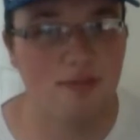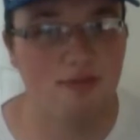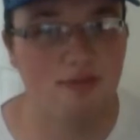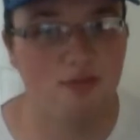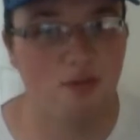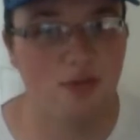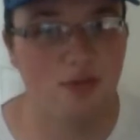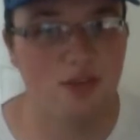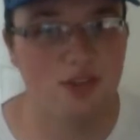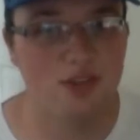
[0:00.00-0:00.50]

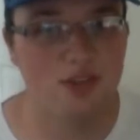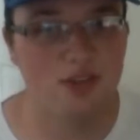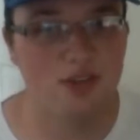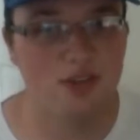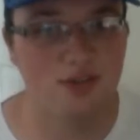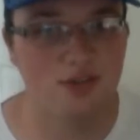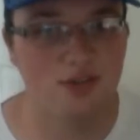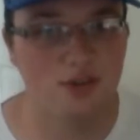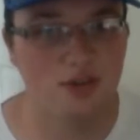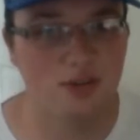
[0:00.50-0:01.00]
for the
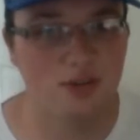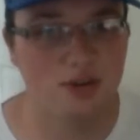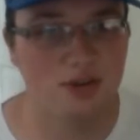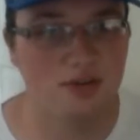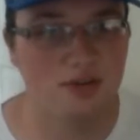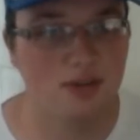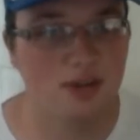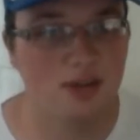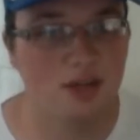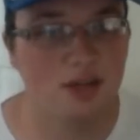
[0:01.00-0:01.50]
sealed
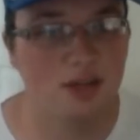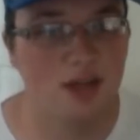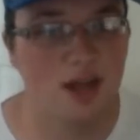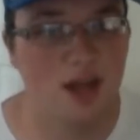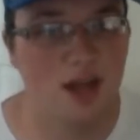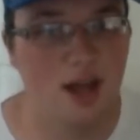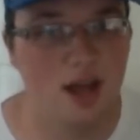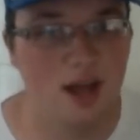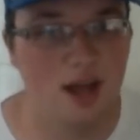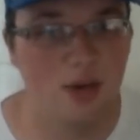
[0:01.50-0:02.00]
tournament.
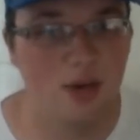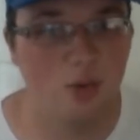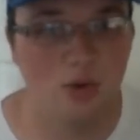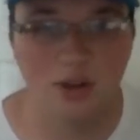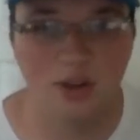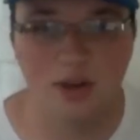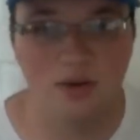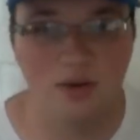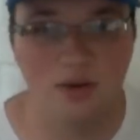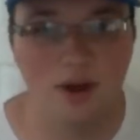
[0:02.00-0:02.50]
I
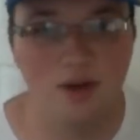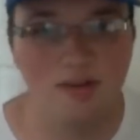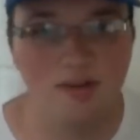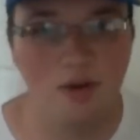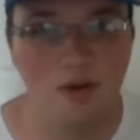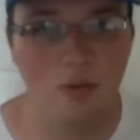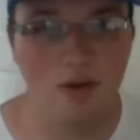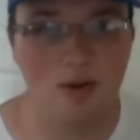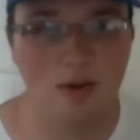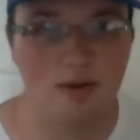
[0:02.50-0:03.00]
really don't care if
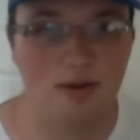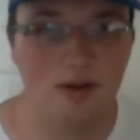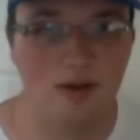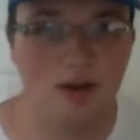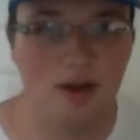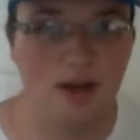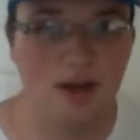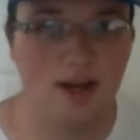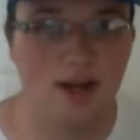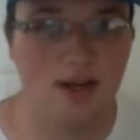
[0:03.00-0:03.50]
I win.
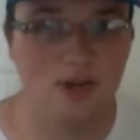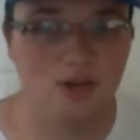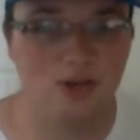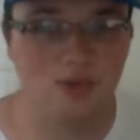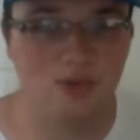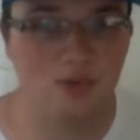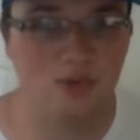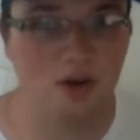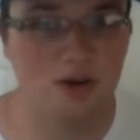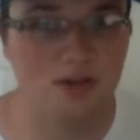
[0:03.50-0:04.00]
I
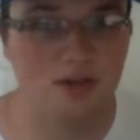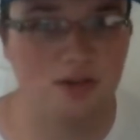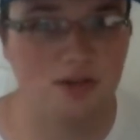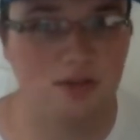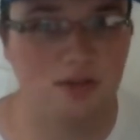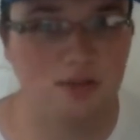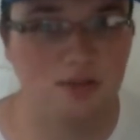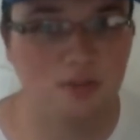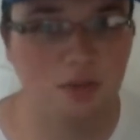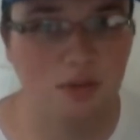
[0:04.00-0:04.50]
just want
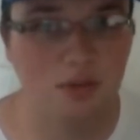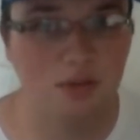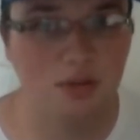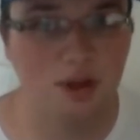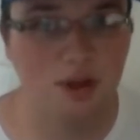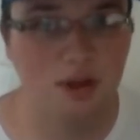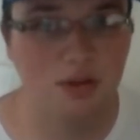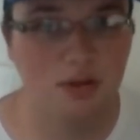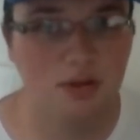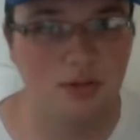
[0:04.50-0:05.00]
to pull
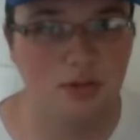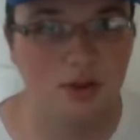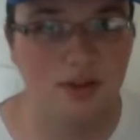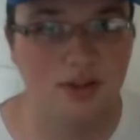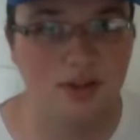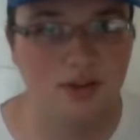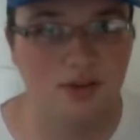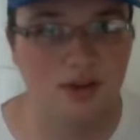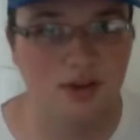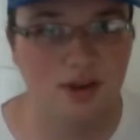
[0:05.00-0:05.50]
all 3,
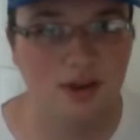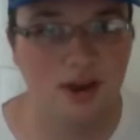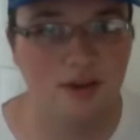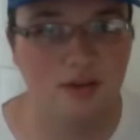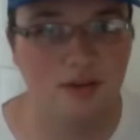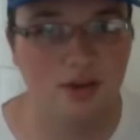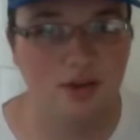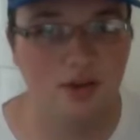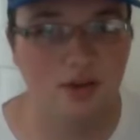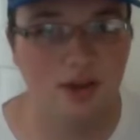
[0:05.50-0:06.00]
so I can have
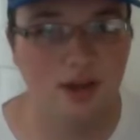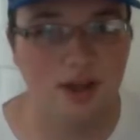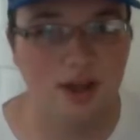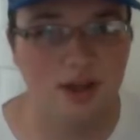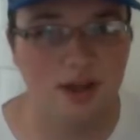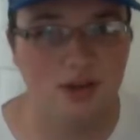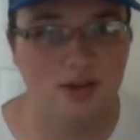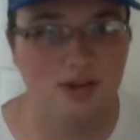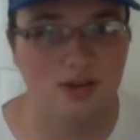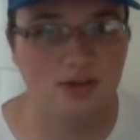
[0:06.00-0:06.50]
all 3
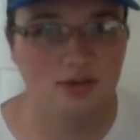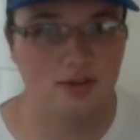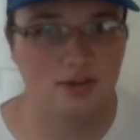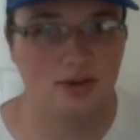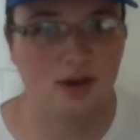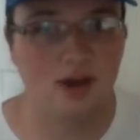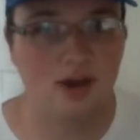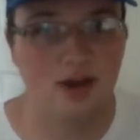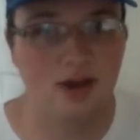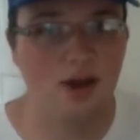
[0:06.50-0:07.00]
and just
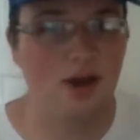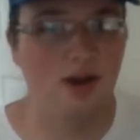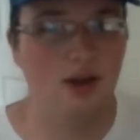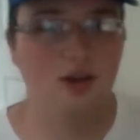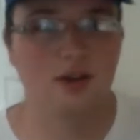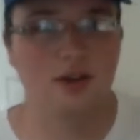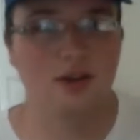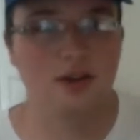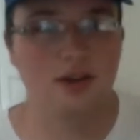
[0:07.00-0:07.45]
look at